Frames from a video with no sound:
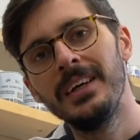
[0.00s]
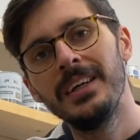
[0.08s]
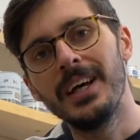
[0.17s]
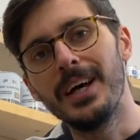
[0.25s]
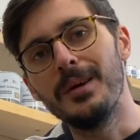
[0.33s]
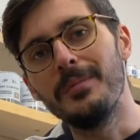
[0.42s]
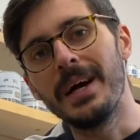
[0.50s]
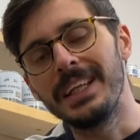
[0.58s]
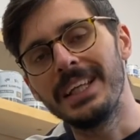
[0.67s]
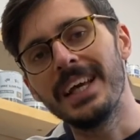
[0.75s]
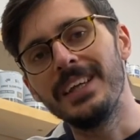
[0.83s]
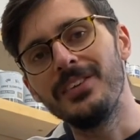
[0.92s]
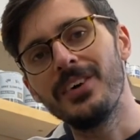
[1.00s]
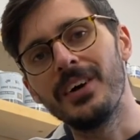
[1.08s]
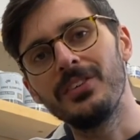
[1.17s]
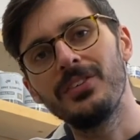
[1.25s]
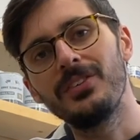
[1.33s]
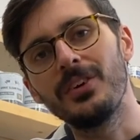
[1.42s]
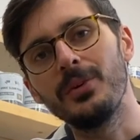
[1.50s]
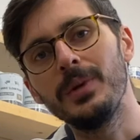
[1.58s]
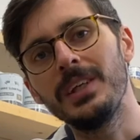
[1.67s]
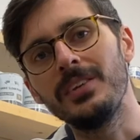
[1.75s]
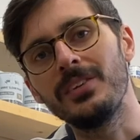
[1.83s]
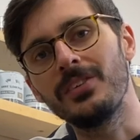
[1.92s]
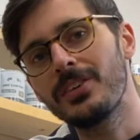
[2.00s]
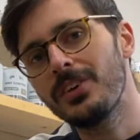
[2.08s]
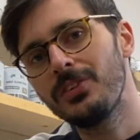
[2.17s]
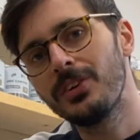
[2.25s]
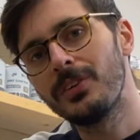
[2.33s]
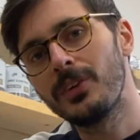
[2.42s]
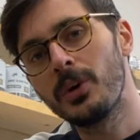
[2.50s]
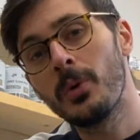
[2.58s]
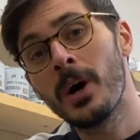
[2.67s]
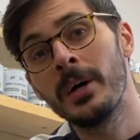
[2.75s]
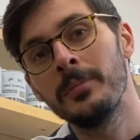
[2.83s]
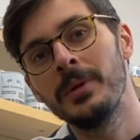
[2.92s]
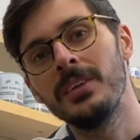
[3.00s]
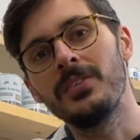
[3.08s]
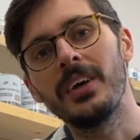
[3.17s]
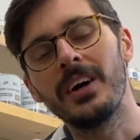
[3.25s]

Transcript: and get in touch so we can discuss your requirements.